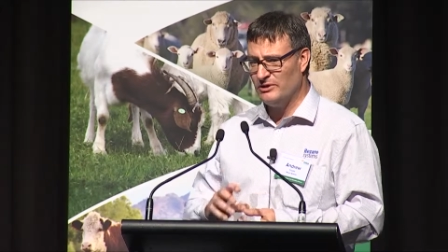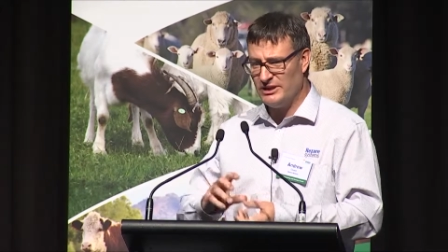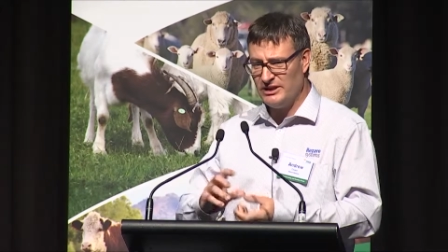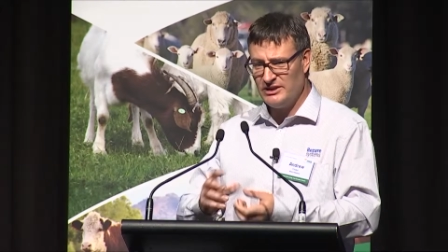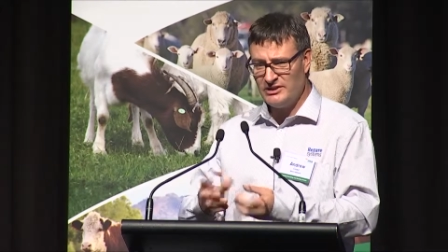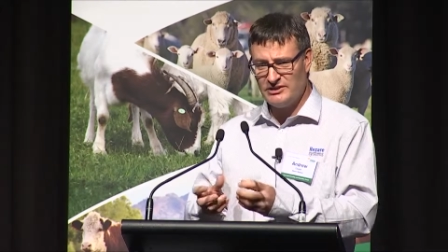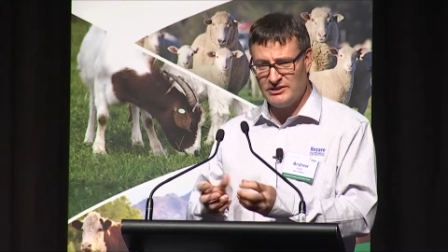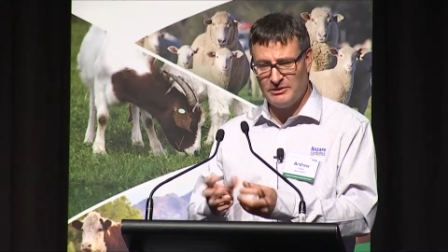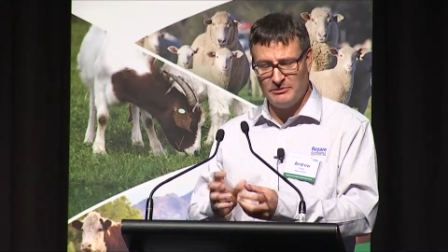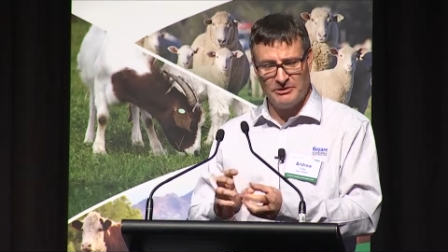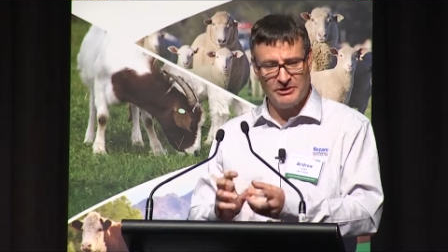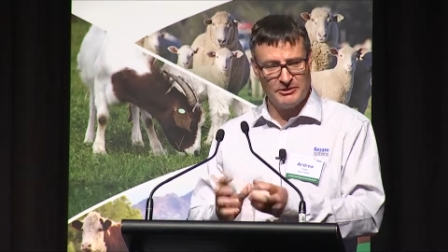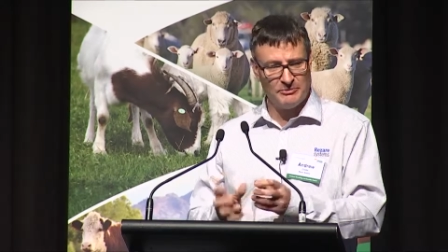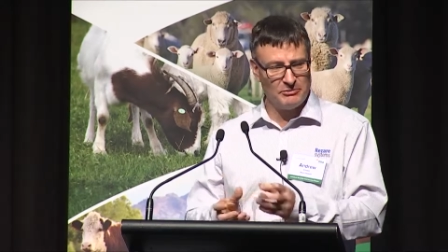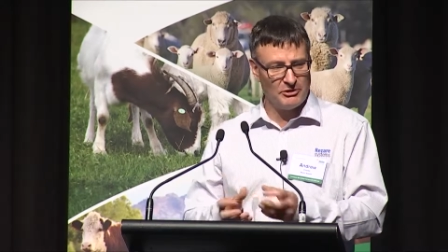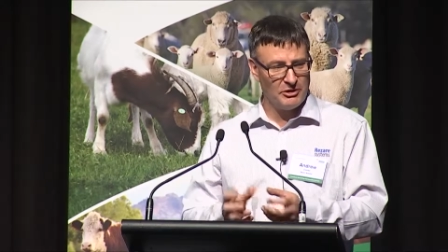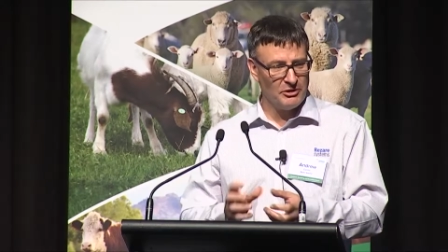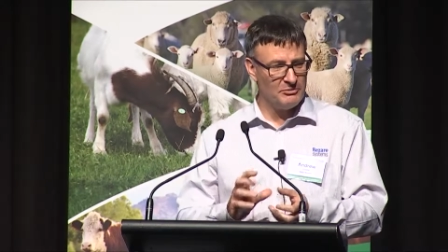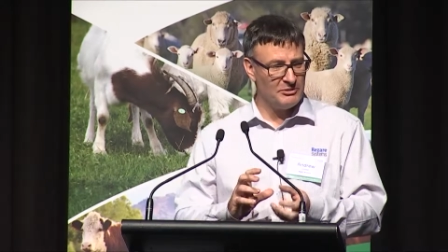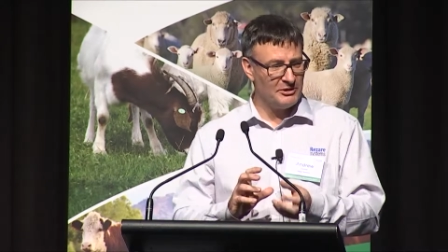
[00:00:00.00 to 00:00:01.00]
here's some of the
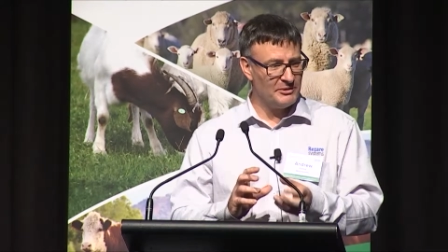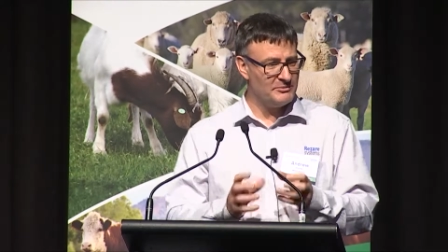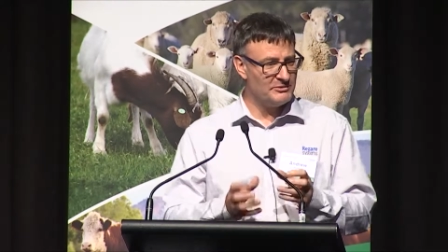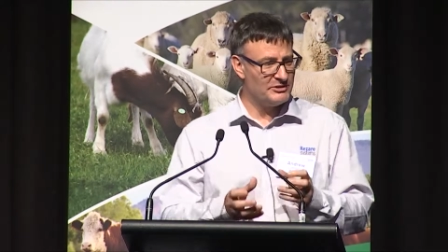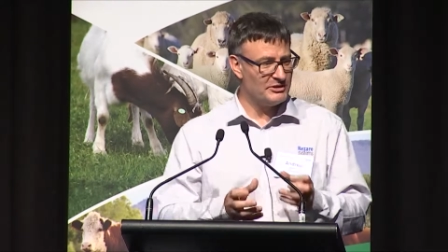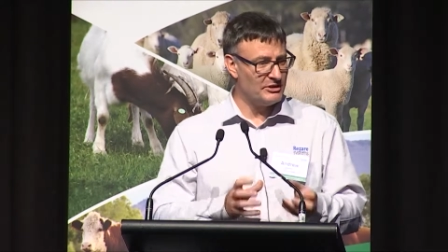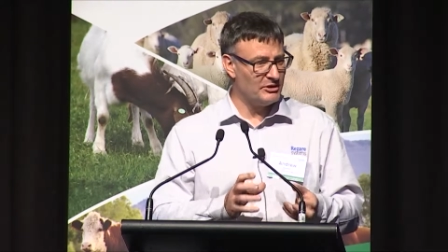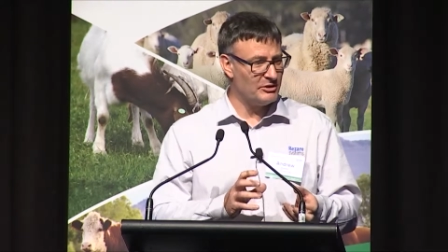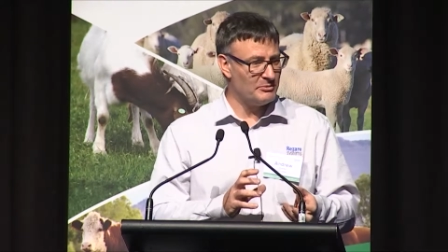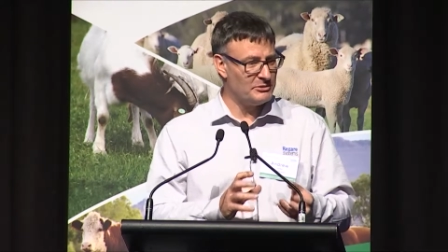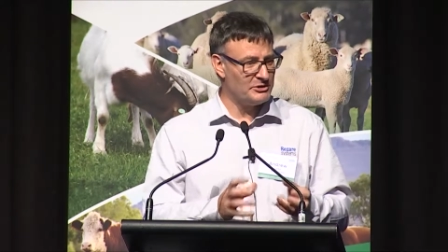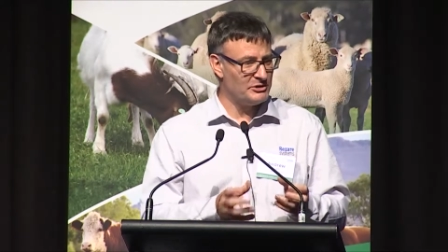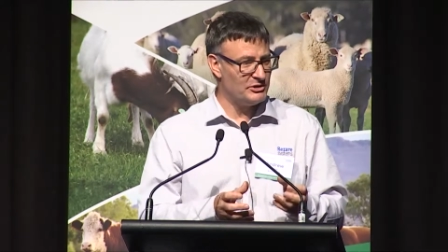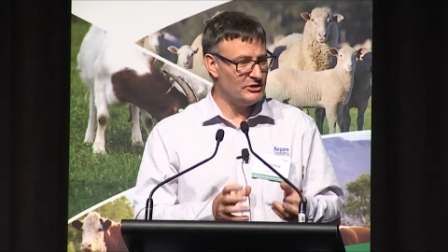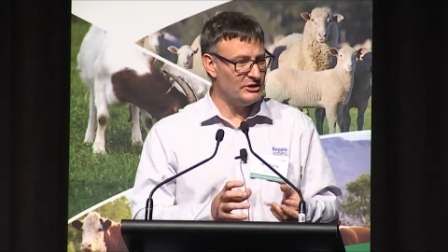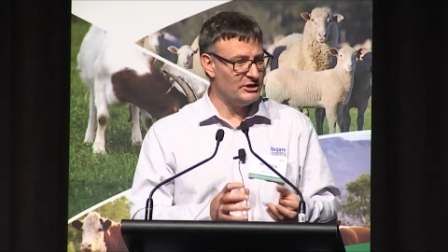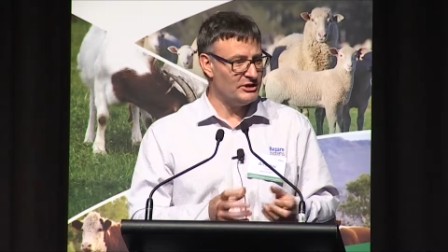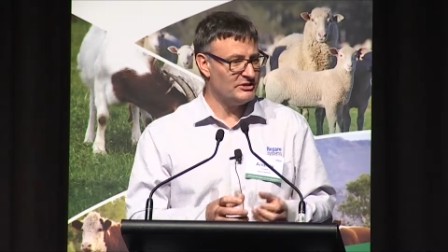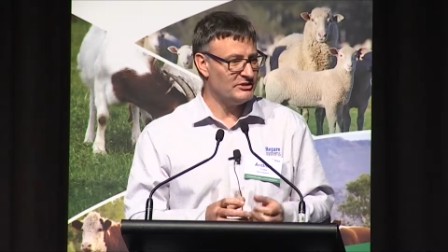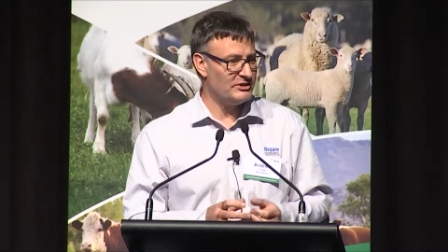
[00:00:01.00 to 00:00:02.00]
problems and
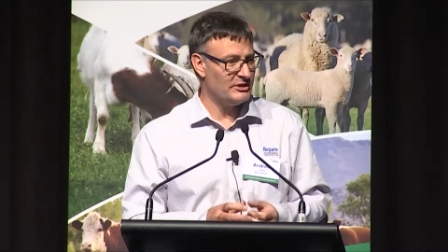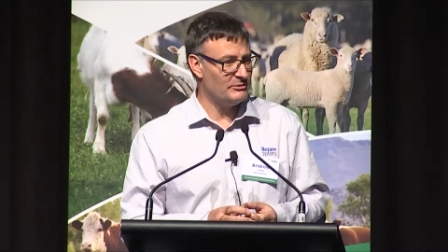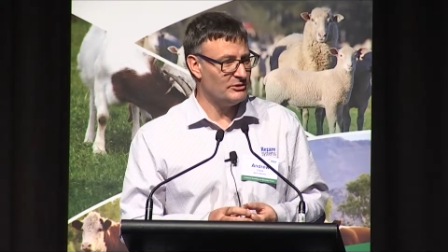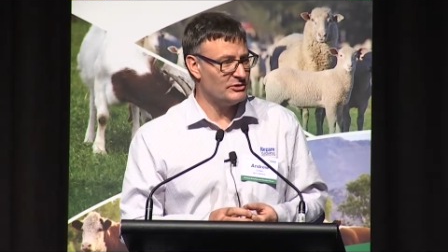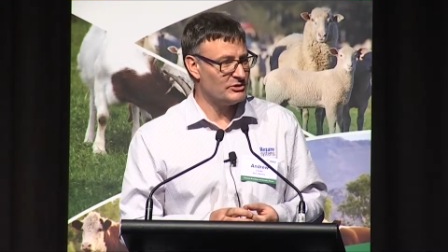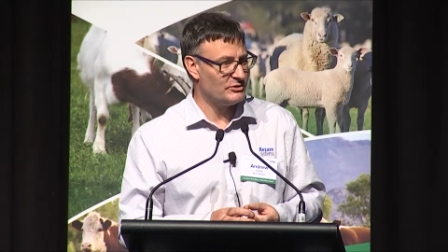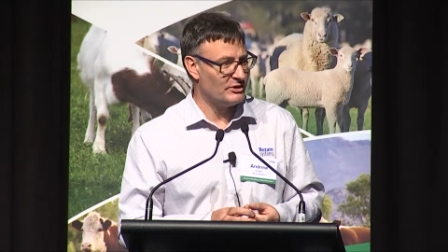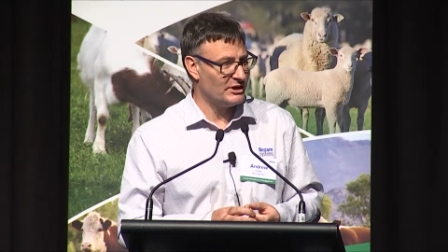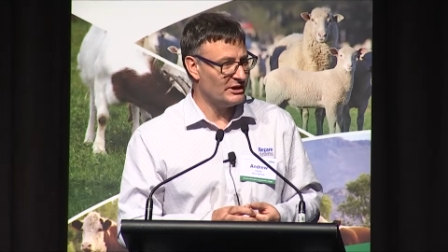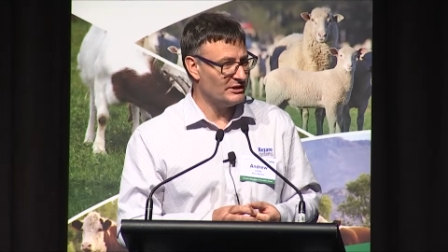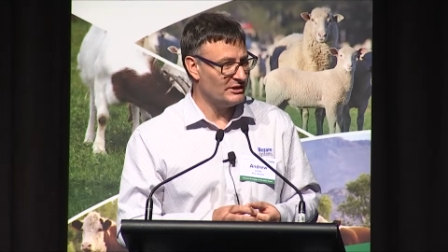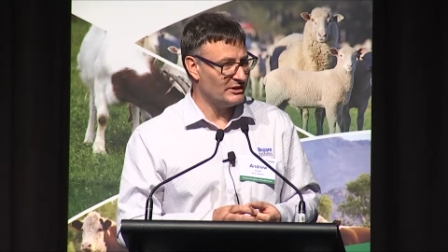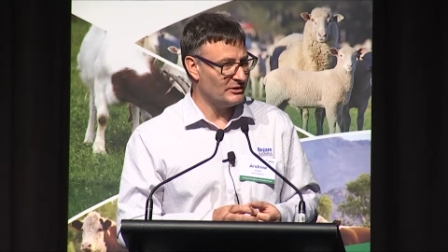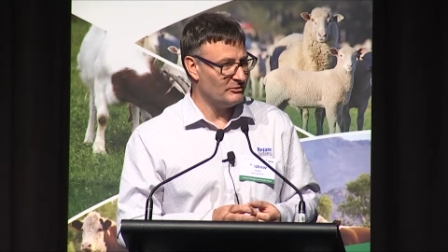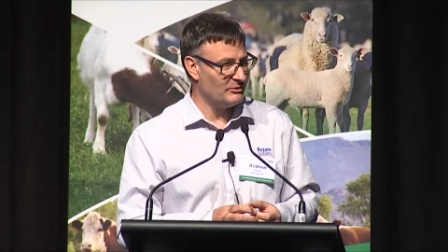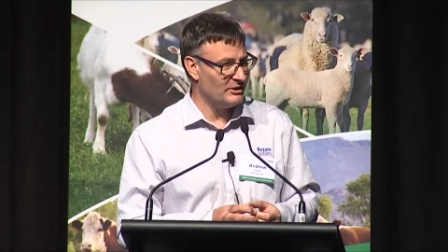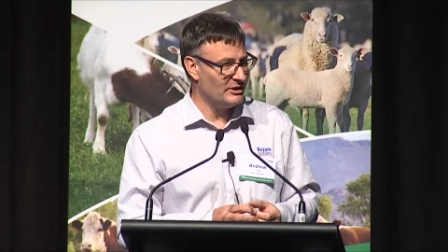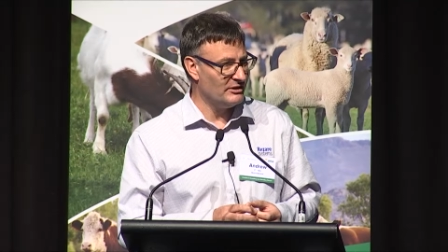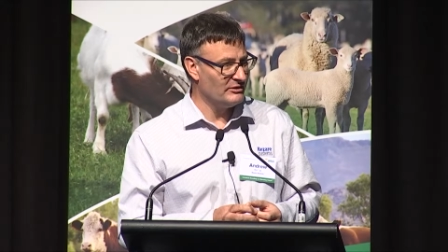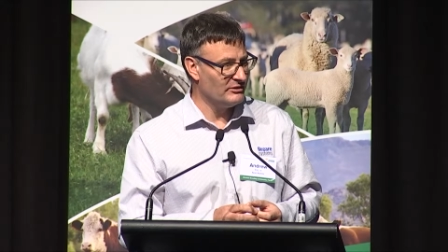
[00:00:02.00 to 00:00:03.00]
opportunities that we're
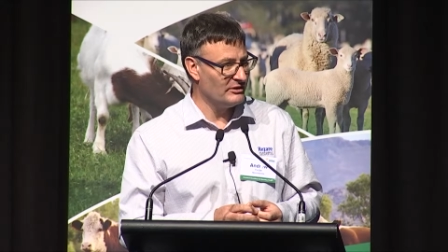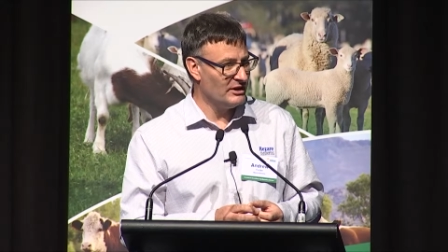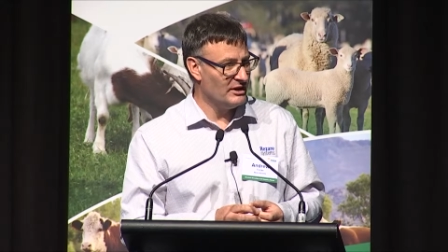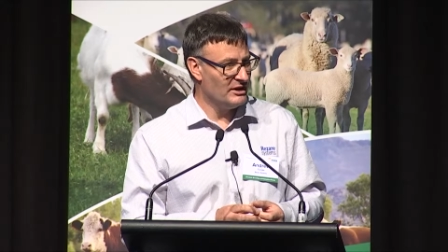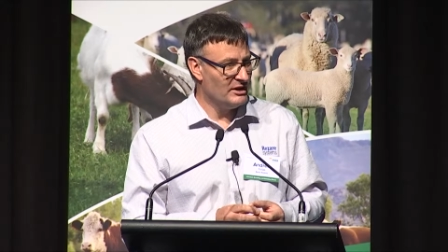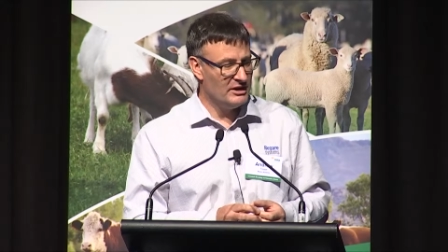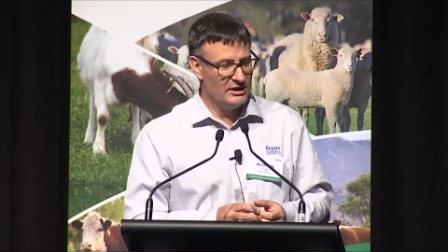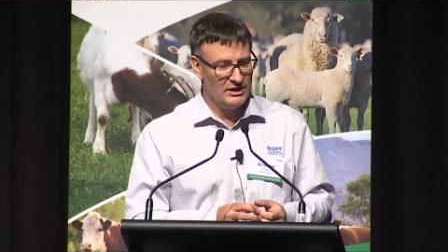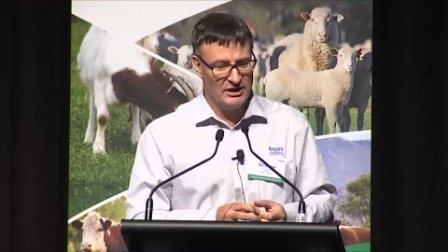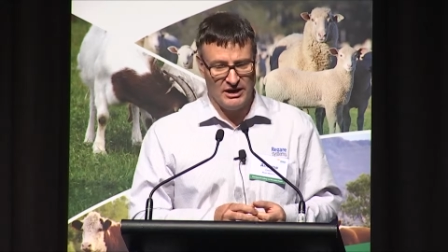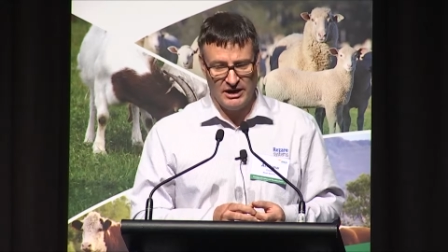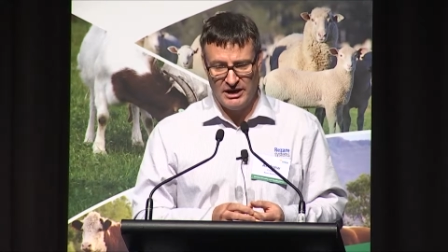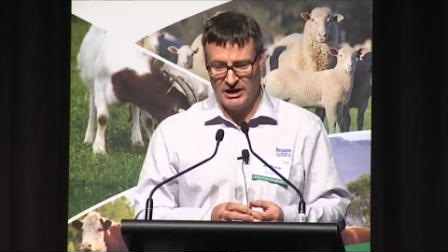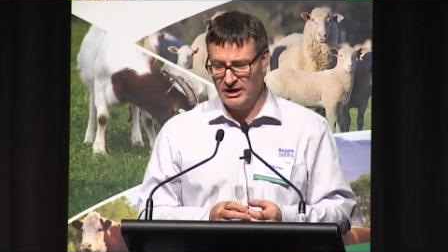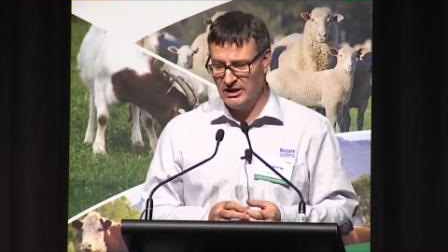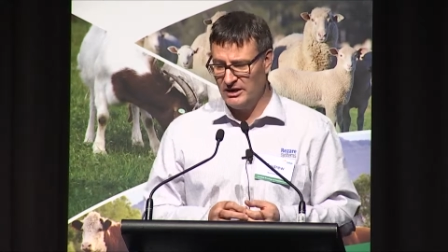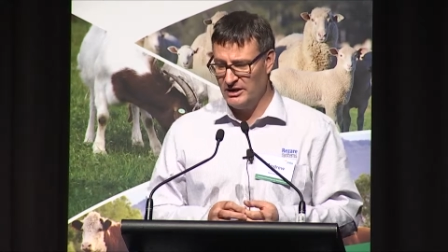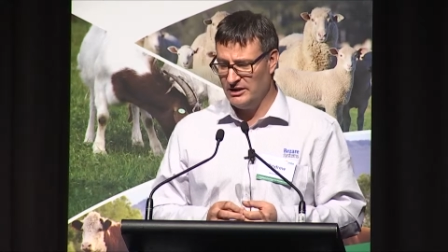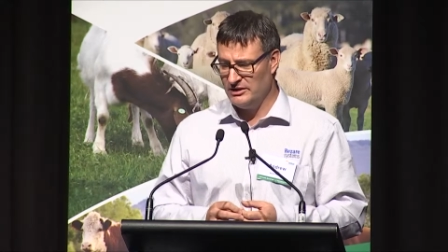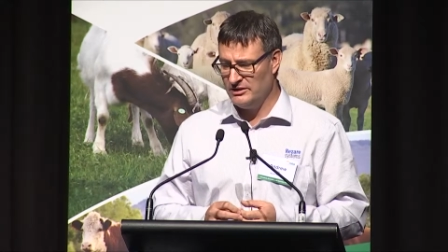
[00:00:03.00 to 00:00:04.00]
struggling with
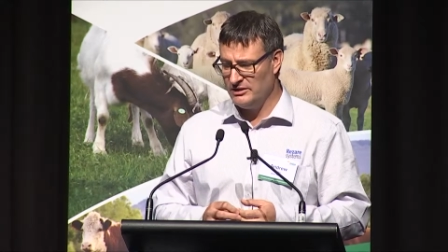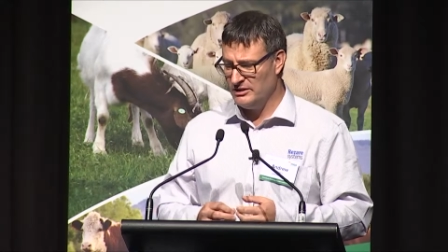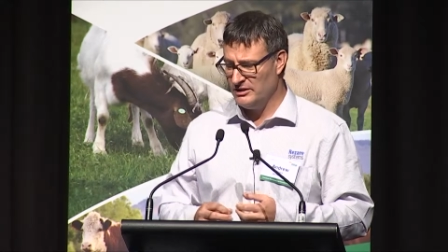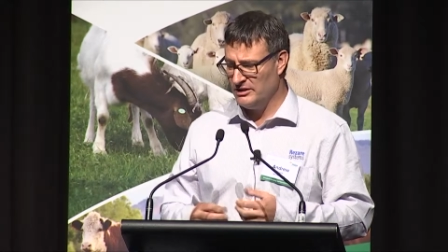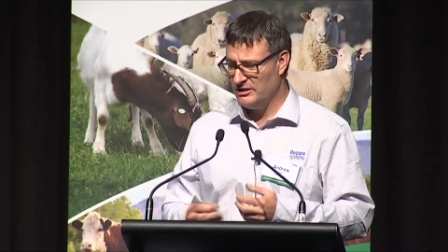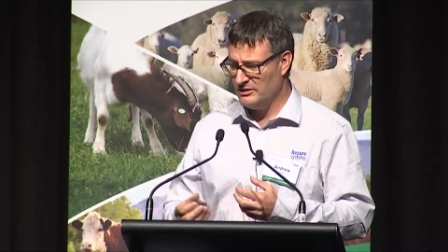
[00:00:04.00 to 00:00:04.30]
uh, in,